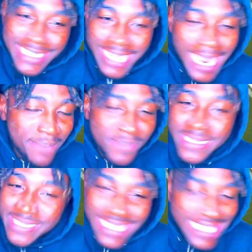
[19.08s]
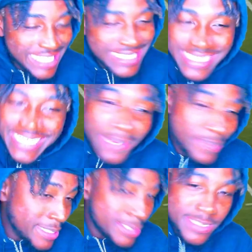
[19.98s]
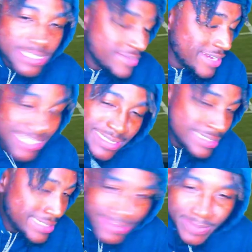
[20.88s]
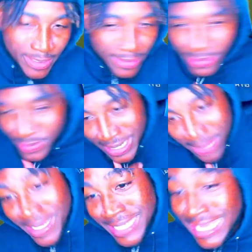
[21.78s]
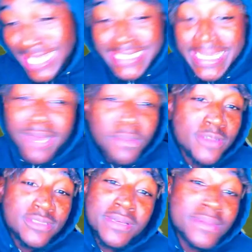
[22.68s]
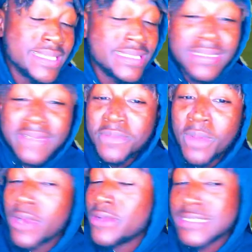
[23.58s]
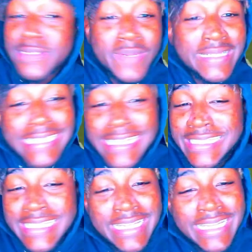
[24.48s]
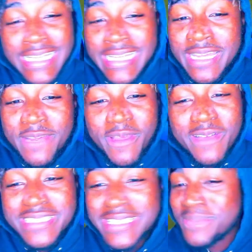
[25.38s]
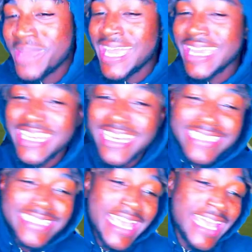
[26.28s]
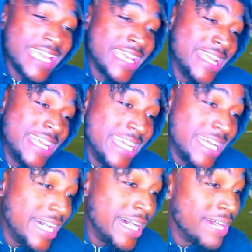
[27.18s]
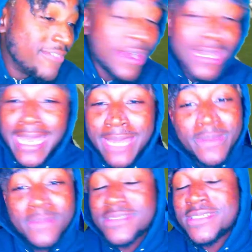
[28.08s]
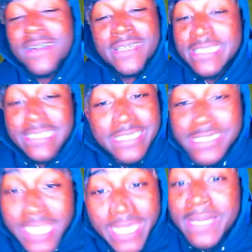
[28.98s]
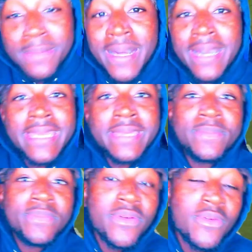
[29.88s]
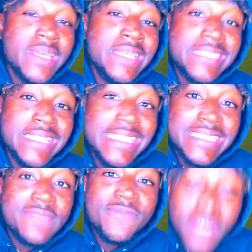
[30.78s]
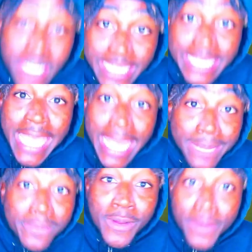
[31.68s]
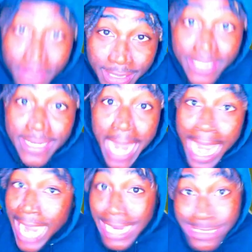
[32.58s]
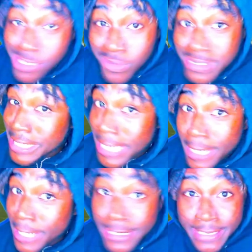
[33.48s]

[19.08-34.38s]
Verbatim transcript: God bless any team that plays us in the regular season, bro. We got my Dallas Cowboys going against the Denver Broncos. It's preseason. We're going to sit back, you know what I'm saying? Uh, I've already got people talking shit about a preseason fucking game, bro. I don't care.